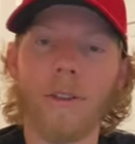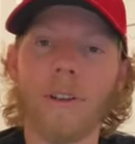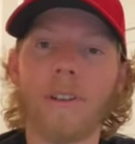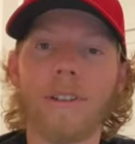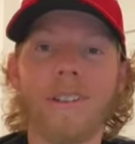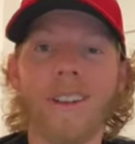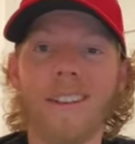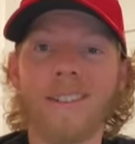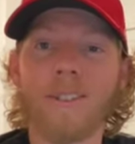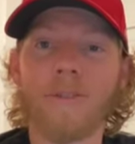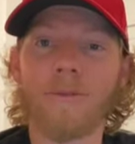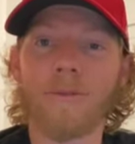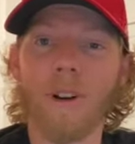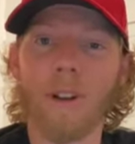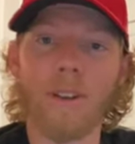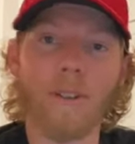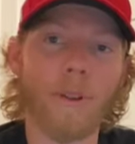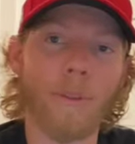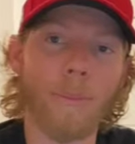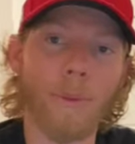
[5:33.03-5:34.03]
It doesn't
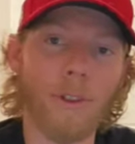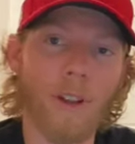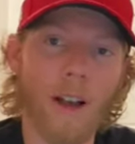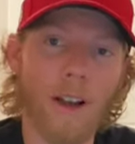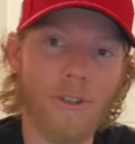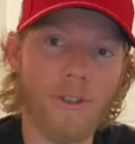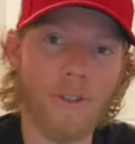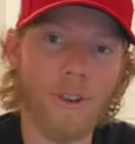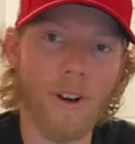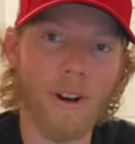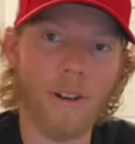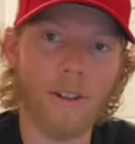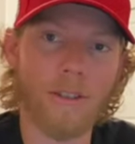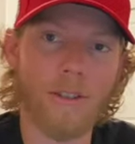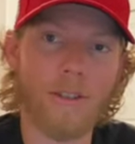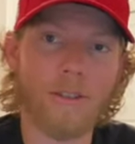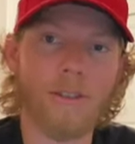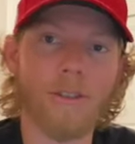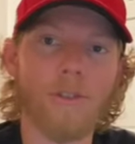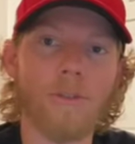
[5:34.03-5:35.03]
follow the plot chart
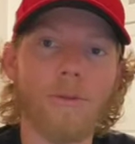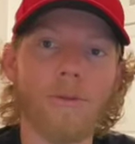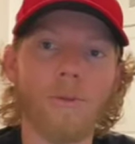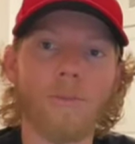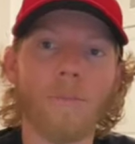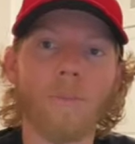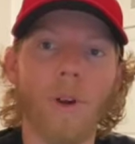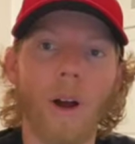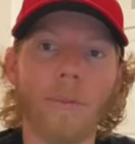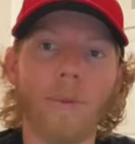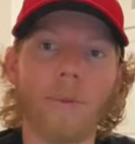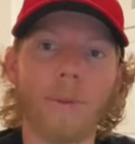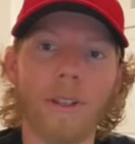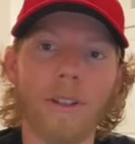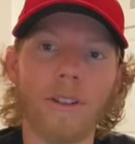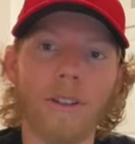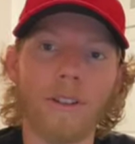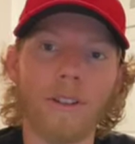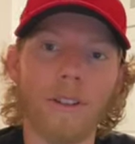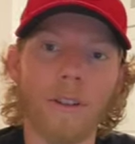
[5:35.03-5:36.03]
you probably
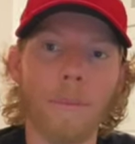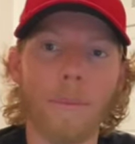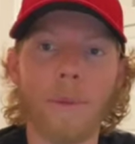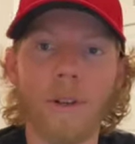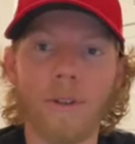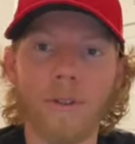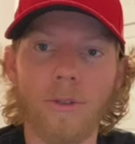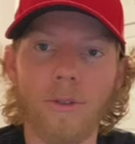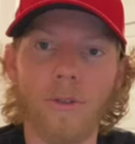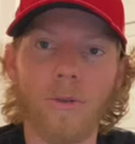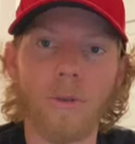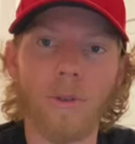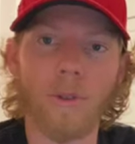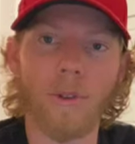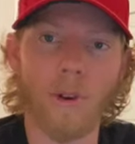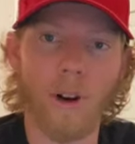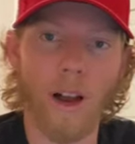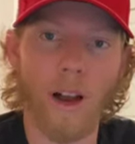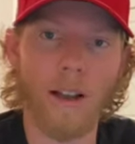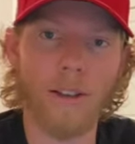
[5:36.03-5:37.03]
learned in middle school
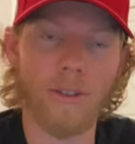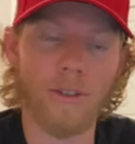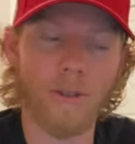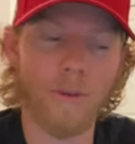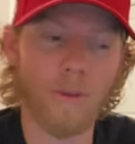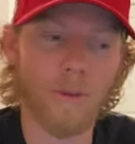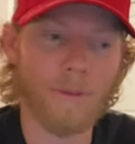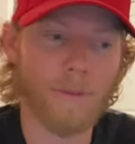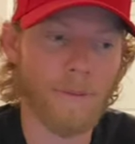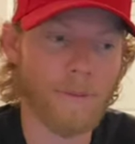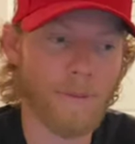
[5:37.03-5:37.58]
or high school